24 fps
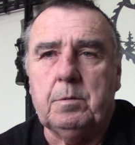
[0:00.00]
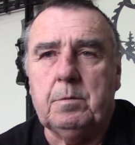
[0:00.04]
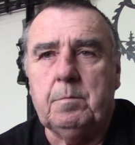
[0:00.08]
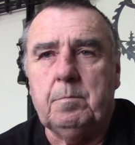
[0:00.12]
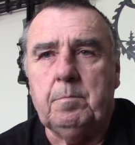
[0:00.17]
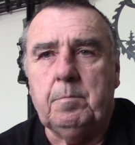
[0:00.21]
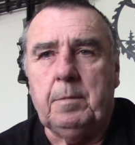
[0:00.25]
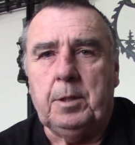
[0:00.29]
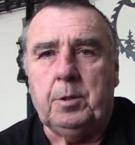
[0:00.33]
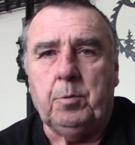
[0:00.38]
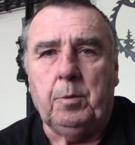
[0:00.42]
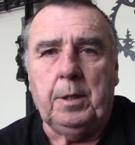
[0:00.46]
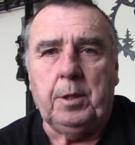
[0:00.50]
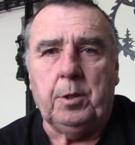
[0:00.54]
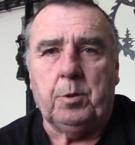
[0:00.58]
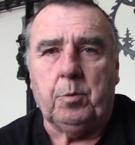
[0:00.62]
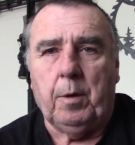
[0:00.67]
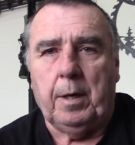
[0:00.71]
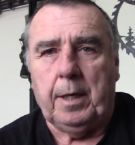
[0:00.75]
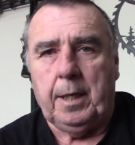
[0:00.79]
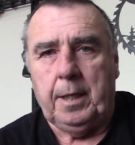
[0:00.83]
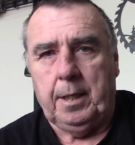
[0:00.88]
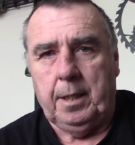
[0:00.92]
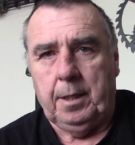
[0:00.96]
between
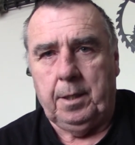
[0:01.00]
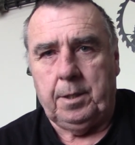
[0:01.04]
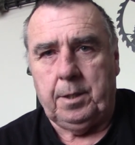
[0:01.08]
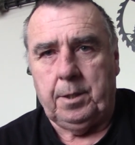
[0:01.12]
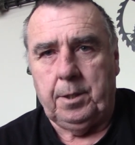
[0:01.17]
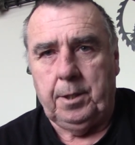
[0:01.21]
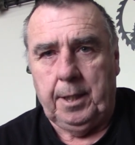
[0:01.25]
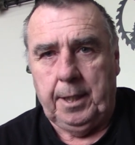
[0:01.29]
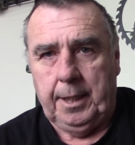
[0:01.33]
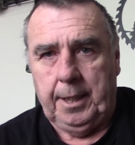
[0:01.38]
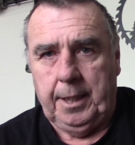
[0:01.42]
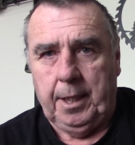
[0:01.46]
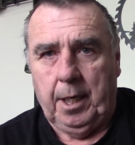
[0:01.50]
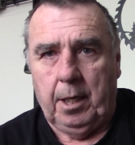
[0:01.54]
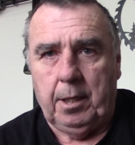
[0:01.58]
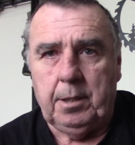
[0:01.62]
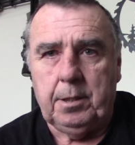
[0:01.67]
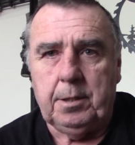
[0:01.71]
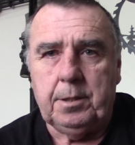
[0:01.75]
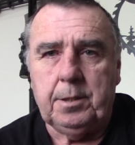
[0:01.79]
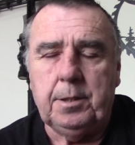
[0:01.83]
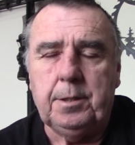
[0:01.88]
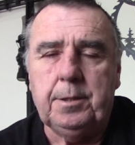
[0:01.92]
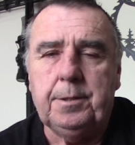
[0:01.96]
20 to 30
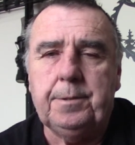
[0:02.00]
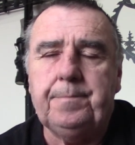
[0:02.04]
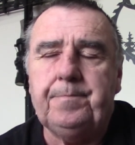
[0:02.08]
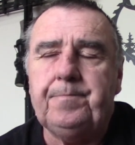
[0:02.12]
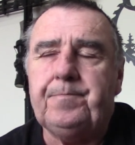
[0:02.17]
yards.